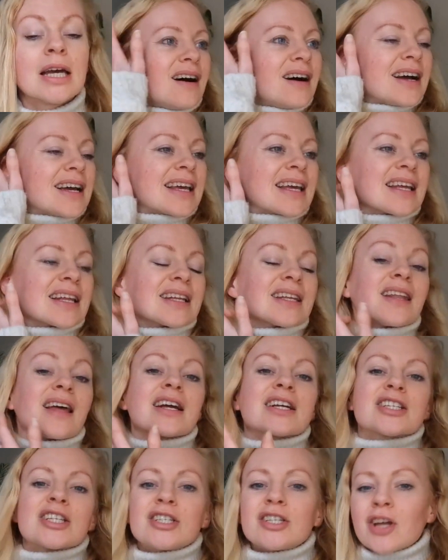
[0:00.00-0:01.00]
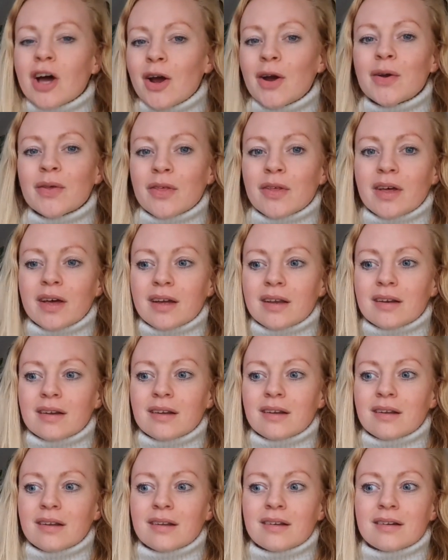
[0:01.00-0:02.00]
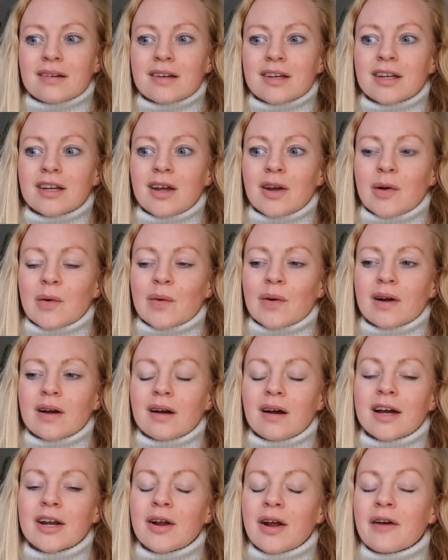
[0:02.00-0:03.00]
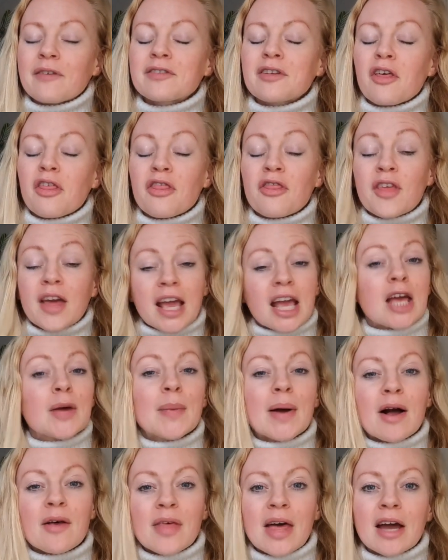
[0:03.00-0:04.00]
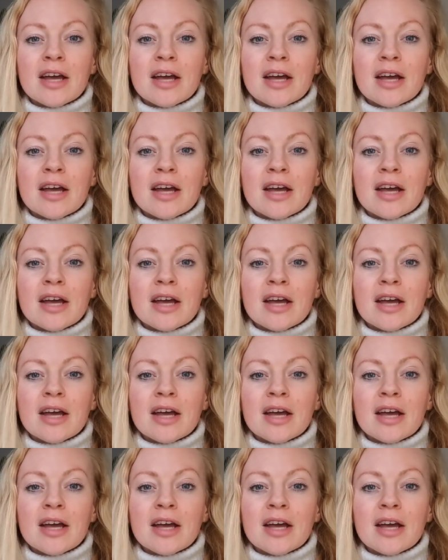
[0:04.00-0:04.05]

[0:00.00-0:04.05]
I like to know that, you know, I don't have to think about that.